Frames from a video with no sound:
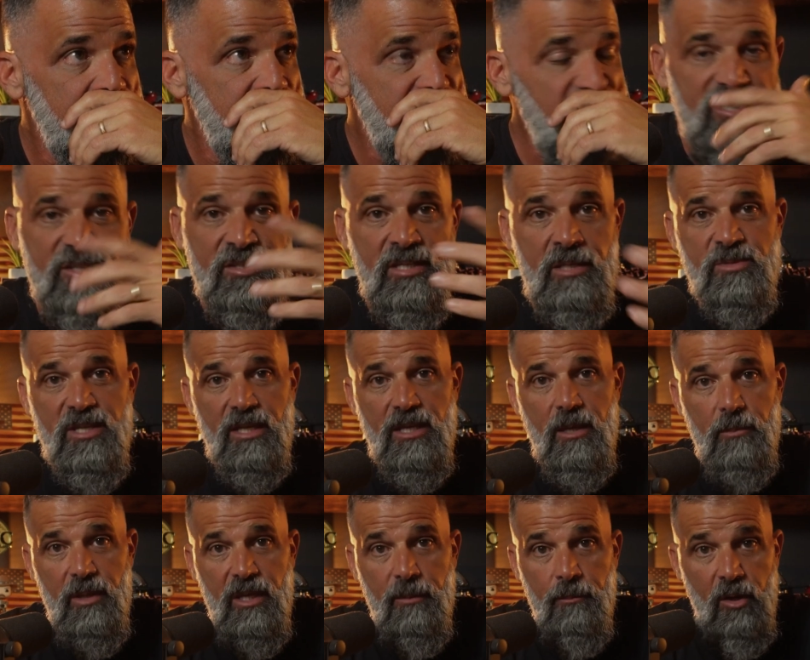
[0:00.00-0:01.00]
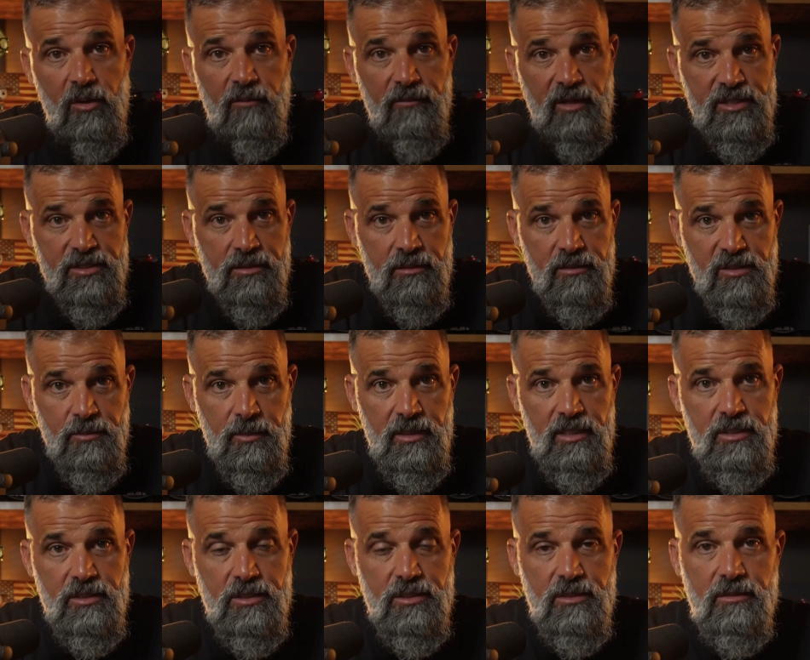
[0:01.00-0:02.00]
just seems like a big motivational
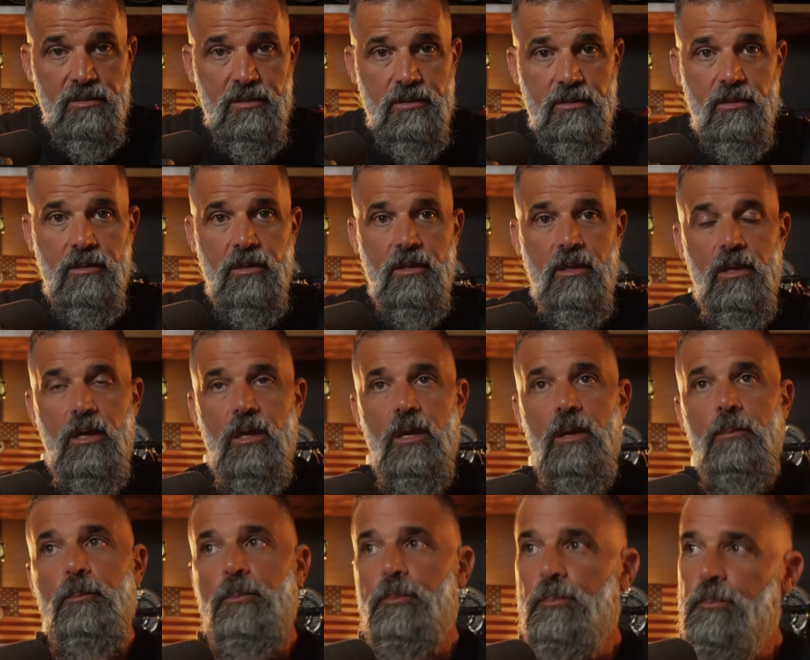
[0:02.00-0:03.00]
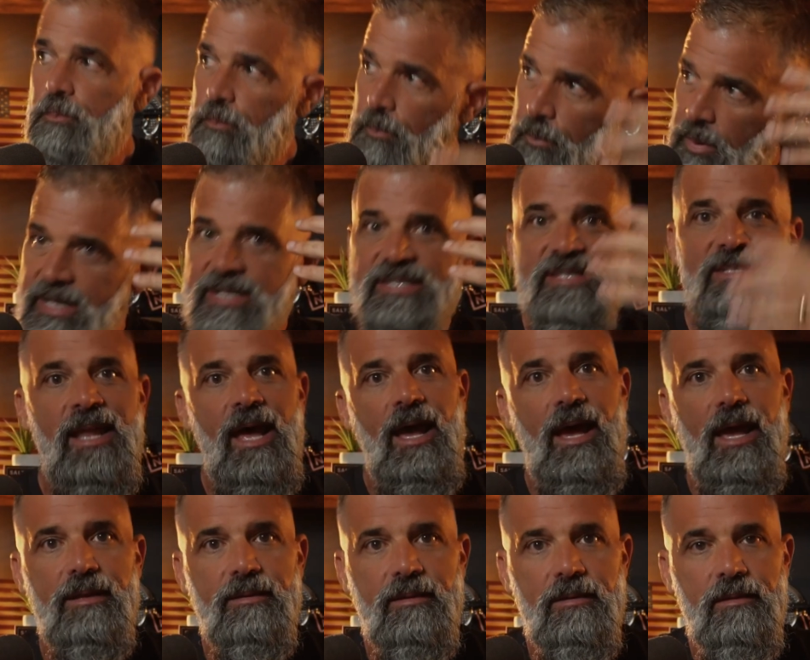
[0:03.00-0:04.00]
speech, but it's
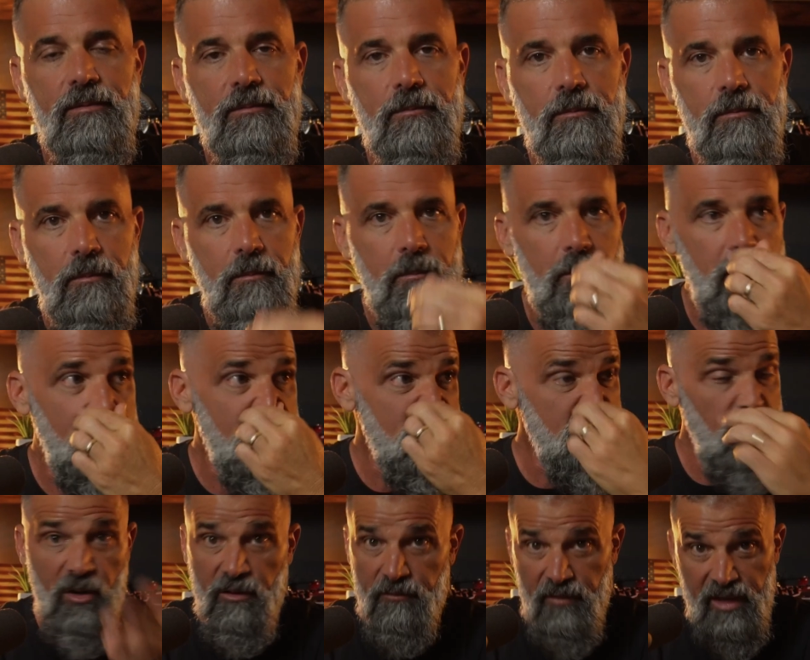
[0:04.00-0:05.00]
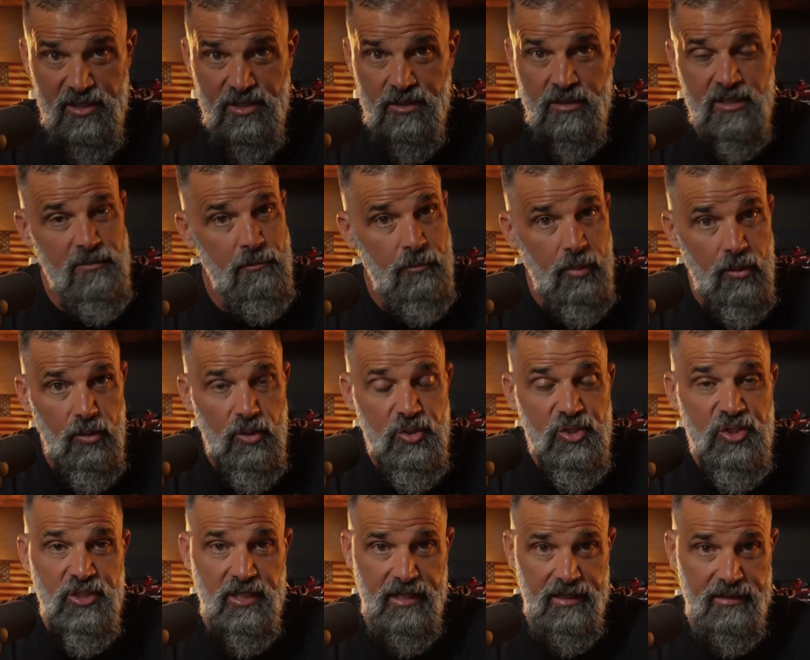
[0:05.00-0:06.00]
not, because motivation is
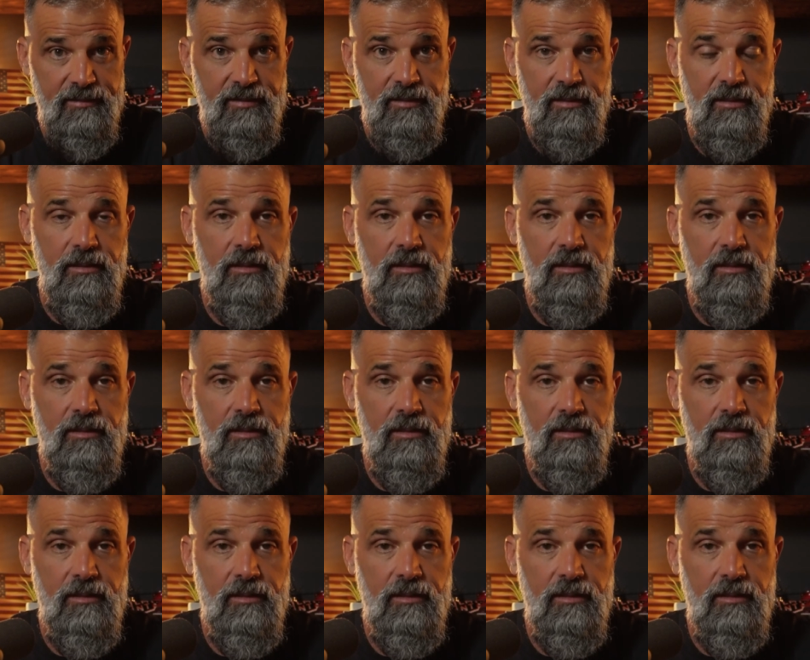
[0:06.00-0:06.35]
bullshit.